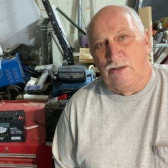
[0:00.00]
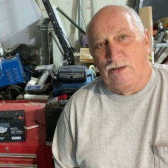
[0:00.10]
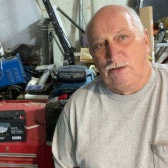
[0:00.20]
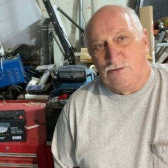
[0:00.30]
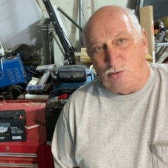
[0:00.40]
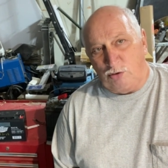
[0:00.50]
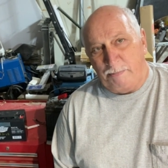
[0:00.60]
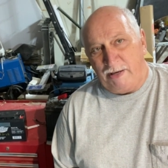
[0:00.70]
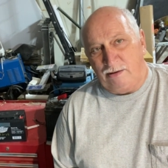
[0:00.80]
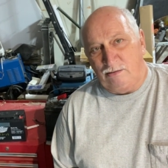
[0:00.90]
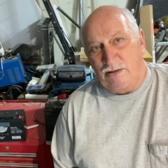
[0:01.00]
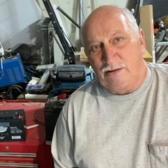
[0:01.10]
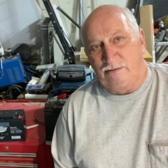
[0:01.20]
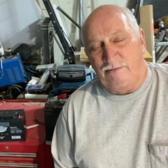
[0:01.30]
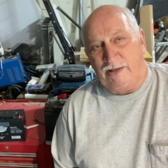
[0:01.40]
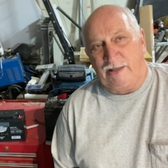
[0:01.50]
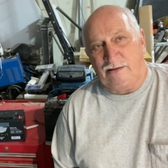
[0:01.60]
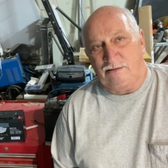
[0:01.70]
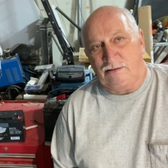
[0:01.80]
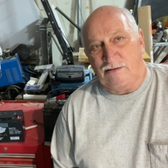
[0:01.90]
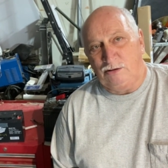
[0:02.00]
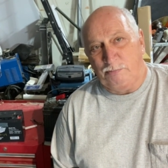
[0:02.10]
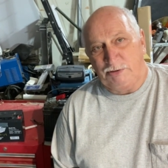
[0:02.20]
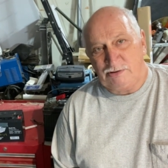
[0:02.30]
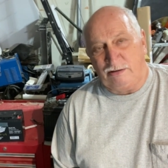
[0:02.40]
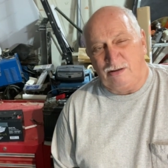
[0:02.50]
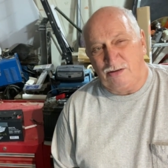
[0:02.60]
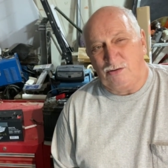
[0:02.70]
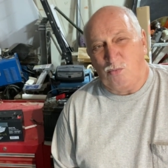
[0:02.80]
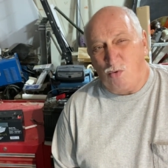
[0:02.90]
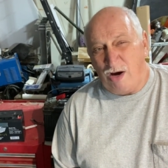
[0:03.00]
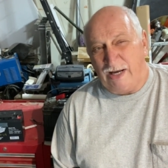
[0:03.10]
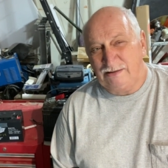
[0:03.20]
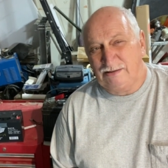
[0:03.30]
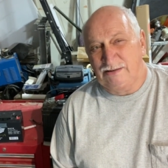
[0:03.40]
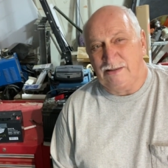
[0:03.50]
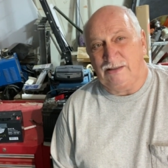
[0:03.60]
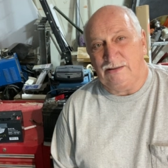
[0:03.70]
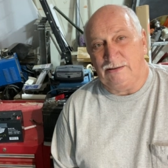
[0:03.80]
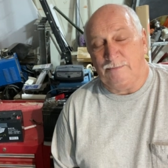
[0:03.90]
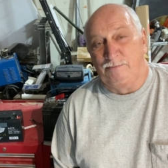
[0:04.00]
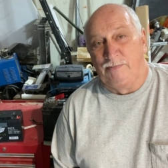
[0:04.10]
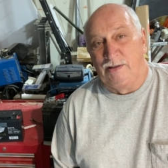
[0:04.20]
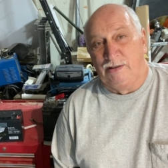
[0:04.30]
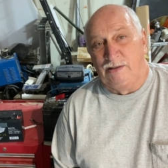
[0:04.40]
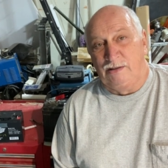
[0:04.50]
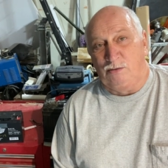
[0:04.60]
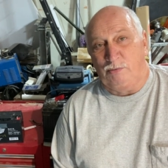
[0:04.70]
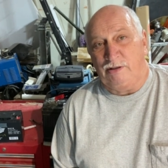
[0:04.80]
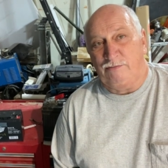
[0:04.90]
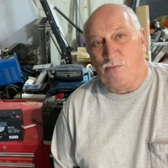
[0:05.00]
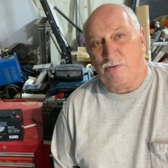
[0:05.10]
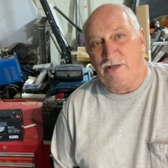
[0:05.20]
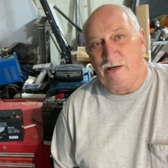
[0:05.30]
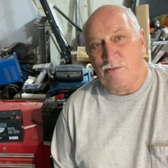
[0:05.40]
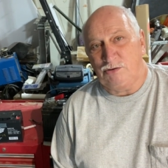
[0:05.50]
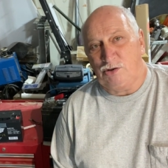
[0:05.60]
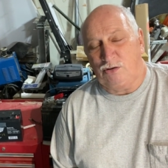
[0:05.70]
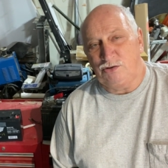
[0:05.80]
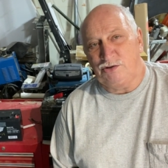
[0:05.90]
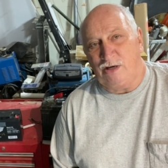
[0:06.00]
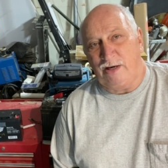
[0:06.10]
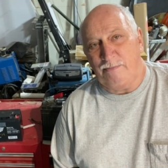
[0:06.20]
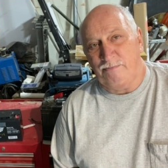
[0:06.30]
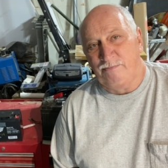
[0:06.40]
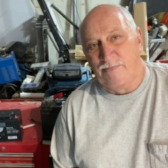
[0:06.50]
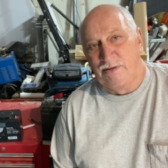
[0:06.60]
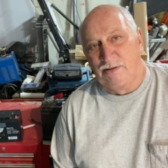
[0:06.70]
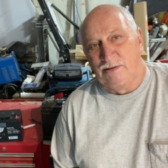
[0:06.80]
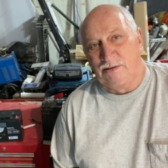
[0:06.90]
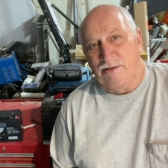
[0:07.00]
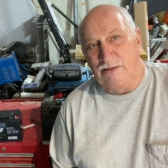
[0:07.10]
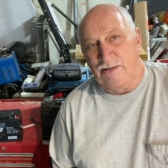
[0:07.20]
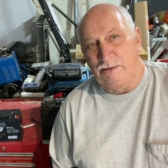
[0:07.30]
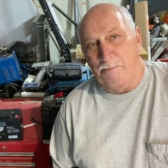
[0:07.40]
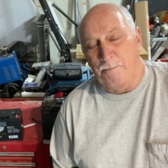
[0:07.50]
solar panel that puts out 100 watts with a 14-hour charge time. On